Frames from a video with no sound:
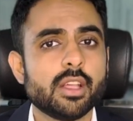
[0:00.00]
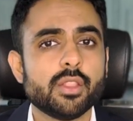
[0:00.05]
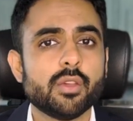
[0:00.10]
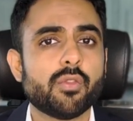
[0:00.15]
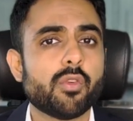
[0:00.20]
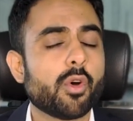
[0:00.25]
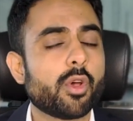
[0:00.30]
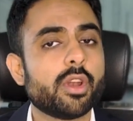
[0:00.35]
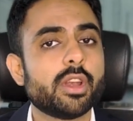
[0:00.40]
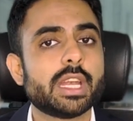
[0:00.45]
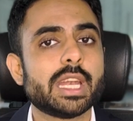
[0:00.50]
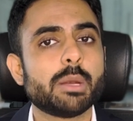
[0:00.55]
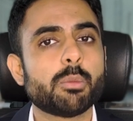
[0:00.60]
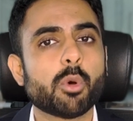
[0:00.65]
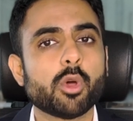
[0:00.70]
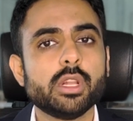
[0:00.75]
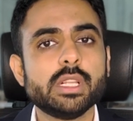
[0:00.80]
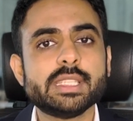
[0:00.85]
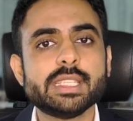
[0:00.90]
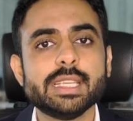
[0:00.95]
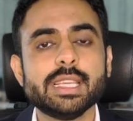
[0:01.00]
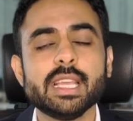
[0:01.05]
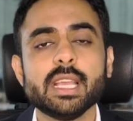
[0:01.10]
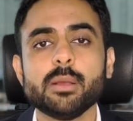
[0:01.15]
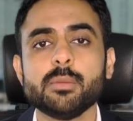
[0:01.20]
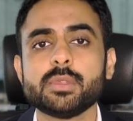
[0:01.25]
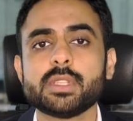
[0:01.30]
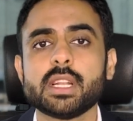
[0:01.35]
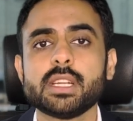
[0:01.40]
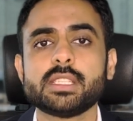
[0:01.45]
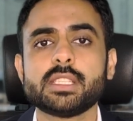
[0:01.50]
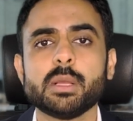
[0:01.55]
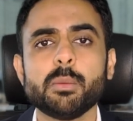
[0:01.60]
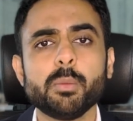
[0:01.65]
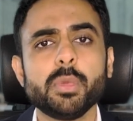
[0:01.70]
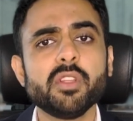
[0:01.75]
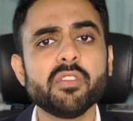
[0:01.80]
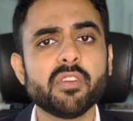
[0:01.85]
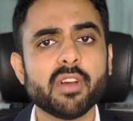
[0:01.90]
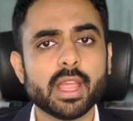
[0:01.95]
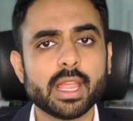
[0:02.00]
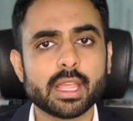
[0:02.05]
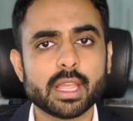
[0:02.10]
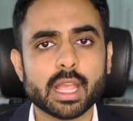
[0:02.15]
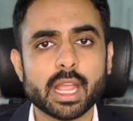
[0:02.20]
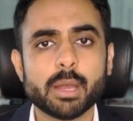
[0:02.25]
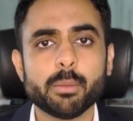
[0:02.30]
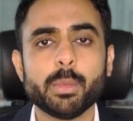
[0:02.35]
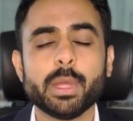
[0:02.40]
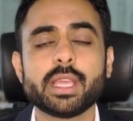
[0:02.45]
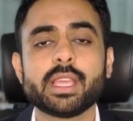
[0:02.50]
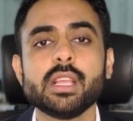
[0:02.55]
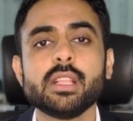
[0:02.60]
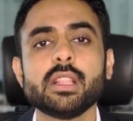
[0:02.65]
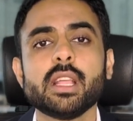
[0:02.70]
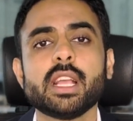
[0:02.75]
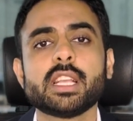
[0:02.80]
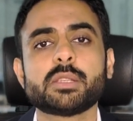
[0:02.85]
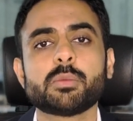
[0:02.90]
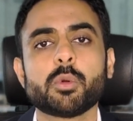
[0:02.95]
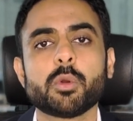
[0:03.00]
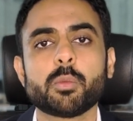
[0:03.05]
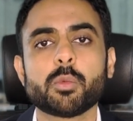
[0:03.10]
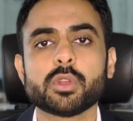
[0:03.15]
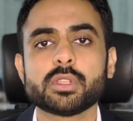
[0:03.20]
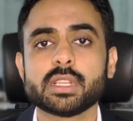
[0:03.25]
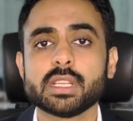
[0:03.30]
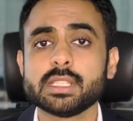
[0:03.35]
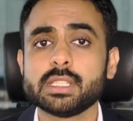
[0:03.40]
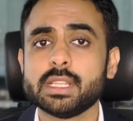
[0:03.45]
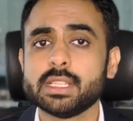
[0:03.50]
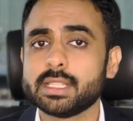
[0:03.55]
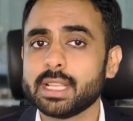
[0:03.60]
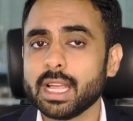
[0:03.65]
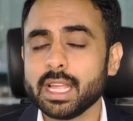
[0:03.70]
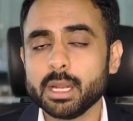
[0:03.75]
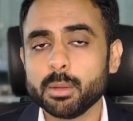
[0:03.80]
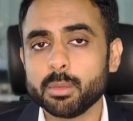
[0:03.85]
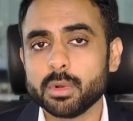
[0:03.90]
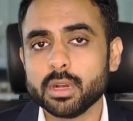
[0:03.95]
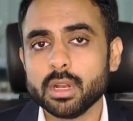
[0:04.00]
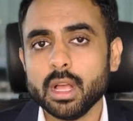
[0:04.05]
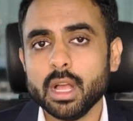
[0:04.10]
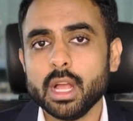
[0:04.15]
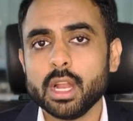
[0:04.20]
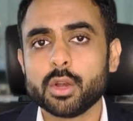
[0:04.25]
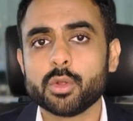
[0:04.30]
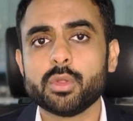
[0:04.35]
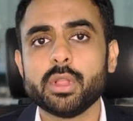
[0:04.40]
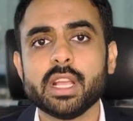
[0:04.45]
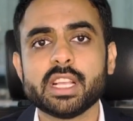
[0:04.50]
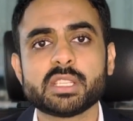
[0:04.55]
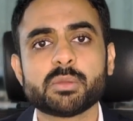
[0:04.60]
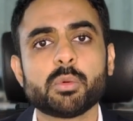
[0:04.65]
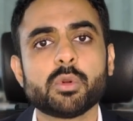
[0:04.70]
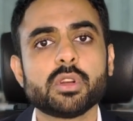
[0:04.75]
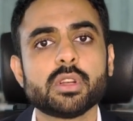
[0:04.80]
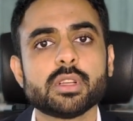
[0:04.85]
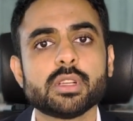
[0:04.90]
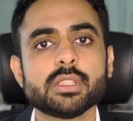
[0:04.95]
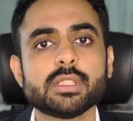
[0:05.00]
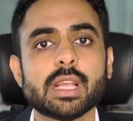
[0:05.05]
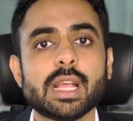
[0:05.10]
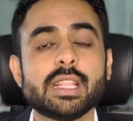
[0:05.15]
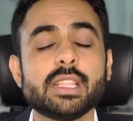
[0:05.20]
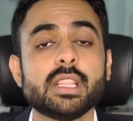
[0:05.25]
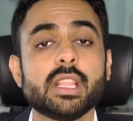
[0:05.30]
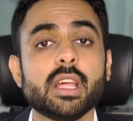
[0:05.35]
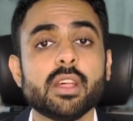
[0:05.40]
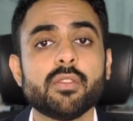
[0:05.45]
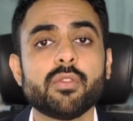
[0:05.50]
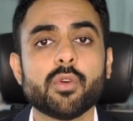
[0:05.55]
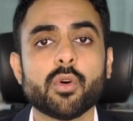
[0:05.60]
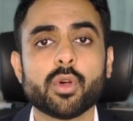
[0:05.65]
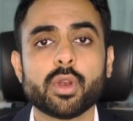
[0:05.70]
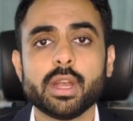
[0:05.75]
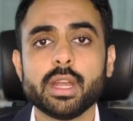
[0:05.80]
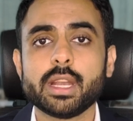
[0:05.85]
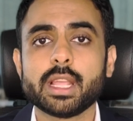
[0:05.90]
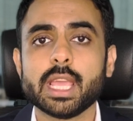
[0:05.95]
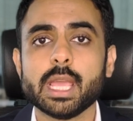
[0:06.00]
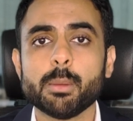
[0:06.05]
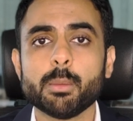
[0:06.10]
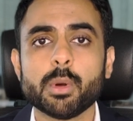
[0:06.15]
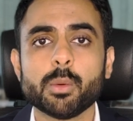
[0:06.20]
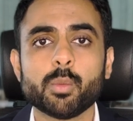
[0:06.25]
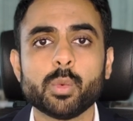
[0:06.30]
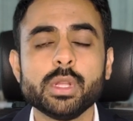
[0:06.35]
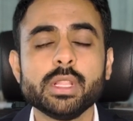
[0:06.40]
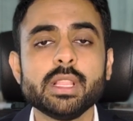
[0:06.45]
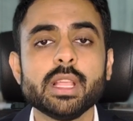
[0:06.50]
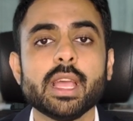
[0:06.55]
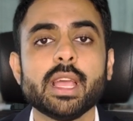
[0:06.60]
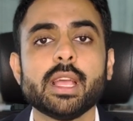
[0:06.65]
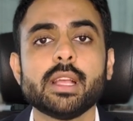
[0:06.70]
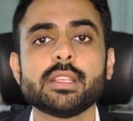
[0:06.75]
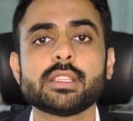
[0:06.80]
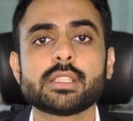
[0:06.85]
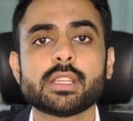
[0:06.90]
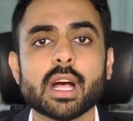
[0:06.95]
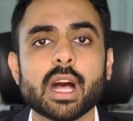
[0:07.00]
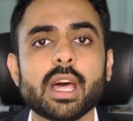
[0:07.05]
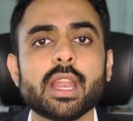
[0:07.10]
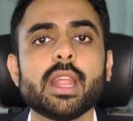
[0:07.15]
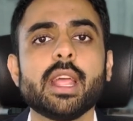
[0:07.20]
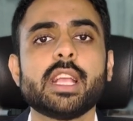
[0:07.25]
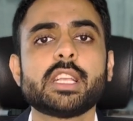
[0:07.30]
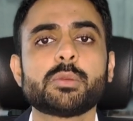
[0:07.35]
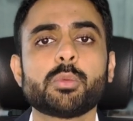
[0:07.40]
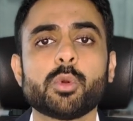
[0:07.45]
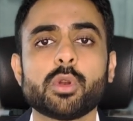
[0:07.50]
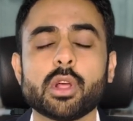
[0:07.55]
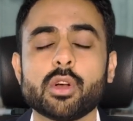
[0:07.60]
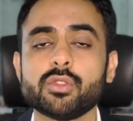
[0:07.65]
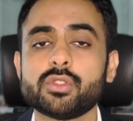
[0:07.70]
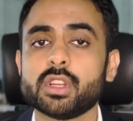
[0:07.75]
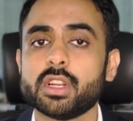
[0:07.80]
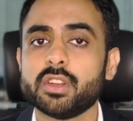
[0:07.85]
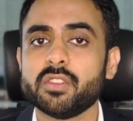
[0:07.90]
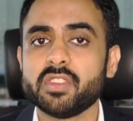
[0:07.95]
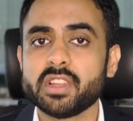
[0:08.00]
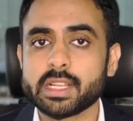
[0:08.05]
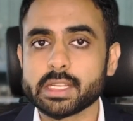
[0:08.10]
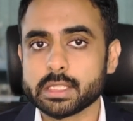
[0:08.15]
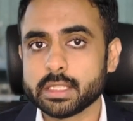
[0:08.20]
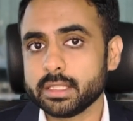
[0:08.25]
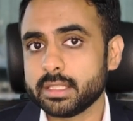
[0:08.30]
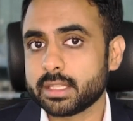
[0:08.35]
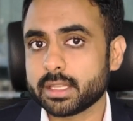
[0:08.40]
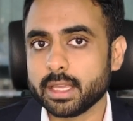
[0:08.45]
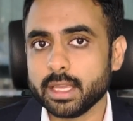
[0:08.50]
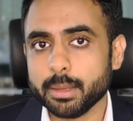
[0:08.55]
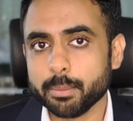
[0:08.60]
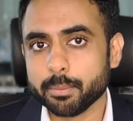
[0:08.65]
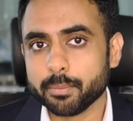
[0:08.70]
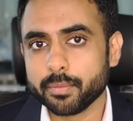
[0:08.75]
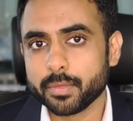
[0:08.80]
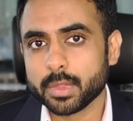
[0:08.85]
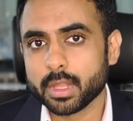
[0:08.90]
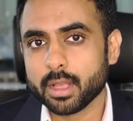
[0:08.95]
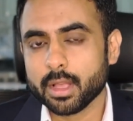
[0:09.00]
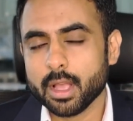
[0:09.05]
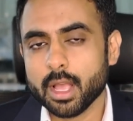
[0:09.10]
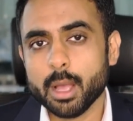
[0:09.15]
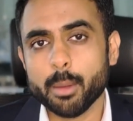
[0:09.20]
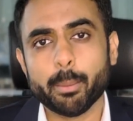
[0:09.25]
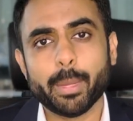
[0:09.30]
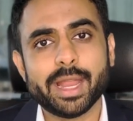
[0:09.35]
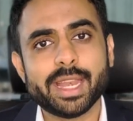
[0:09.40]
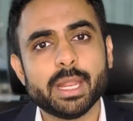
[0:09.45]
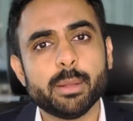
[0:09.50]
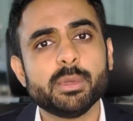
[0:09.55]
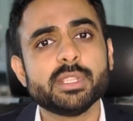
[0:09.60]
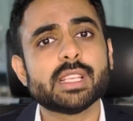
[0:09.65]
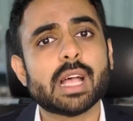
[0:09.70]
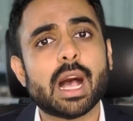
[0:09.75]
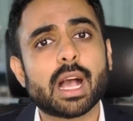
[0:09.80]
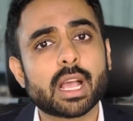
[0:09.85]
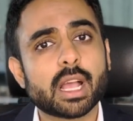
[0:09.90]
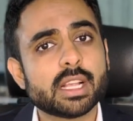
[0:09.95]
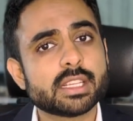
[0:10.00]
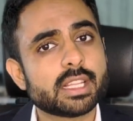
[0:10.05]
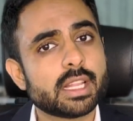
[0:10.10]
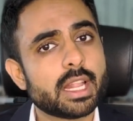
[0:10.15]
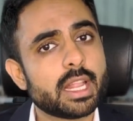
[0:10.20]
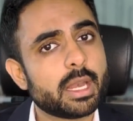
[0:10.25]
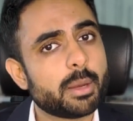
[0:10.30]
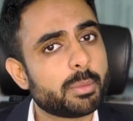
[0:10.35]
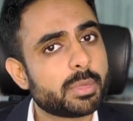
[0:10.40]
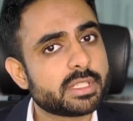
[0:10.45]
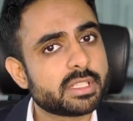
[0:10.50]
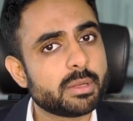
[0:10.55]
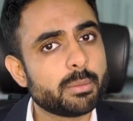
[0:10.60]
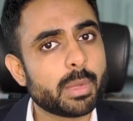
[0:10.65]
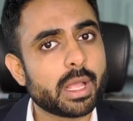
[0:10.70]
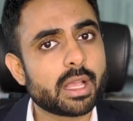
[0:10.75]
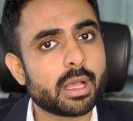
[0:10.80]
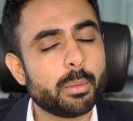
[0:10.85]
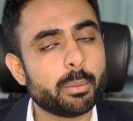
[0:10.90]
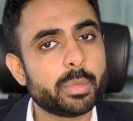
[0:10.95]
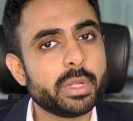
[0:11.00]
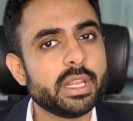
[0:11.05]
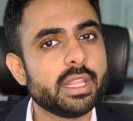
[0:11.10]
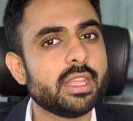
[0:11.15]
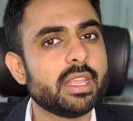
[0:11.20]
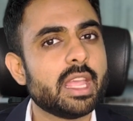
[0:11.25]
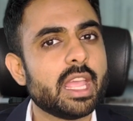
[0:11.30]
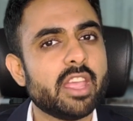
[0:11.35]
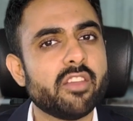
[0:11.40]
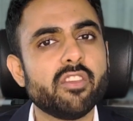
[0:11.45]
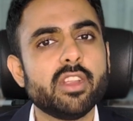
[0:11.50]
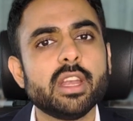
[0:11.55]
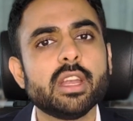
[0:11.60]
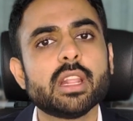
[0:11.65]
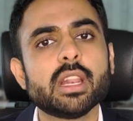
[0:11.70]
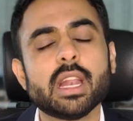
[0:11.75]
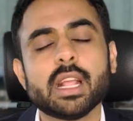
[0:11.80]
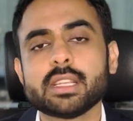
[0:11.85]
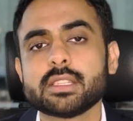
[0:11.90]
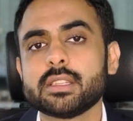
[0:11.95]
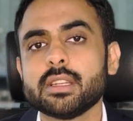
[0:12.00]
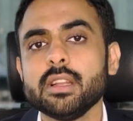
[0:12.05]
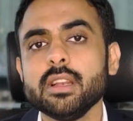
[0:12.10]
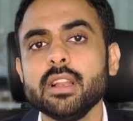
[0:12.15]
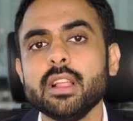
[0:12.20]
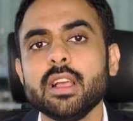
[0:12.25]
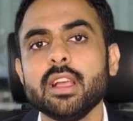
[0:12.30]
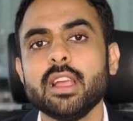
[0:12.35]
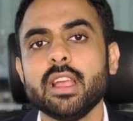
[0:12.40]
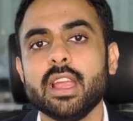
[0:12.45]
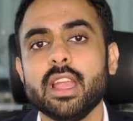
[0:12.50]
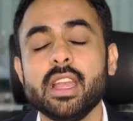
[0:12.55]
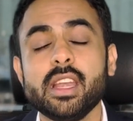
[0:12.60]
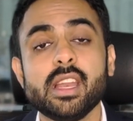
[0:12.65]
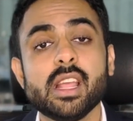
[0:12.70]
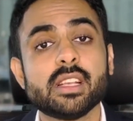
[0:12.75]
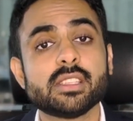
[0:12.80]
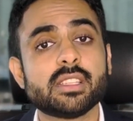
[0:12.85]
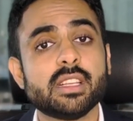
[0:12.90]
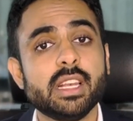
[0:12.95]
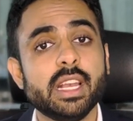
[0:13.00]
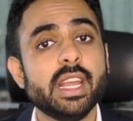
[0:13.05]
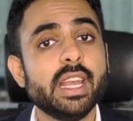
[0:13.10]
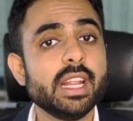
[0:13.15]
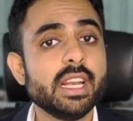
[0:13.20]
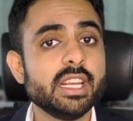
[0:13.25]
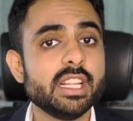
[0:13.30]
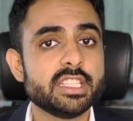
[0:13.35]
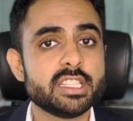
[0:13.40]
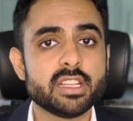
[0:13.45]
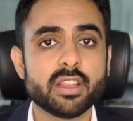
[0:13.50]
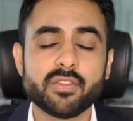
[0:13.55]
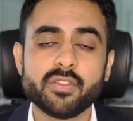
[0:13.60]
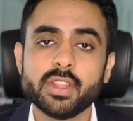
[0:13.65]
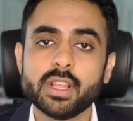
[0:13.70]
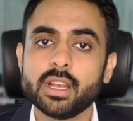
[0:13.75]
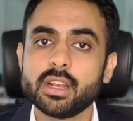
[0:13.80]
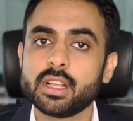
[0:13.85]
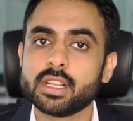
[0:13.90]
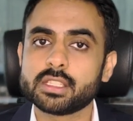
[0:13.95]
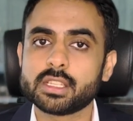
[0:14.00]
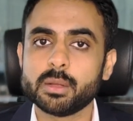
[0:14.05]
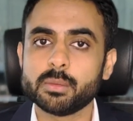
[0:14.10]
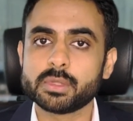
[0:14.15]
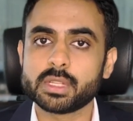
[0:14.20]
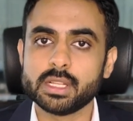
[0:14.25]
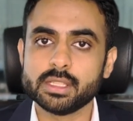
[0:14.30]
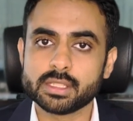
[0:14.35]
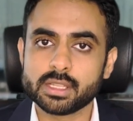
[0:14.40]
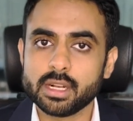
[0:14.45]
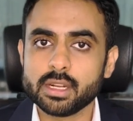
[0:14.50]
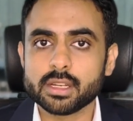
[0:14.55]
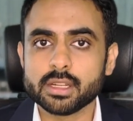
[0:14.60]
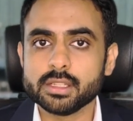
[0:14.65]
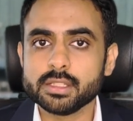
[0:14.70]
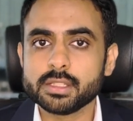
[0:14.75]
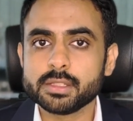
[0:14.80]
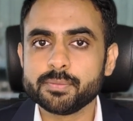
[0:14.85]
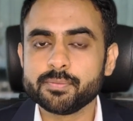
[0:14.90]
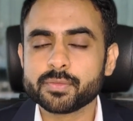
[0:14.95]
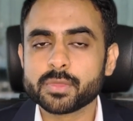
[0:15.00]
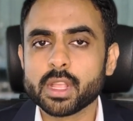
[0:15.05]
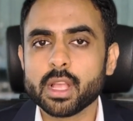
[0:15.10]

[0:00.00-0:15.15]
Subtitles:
the foreign trade policy aims at simplifying and making the export process desirable to the exporters, and therefore it came up with Star Export House Certification Scheme. My name is Akash and I represent my company AV International, India's leading DGFT and customs consultants.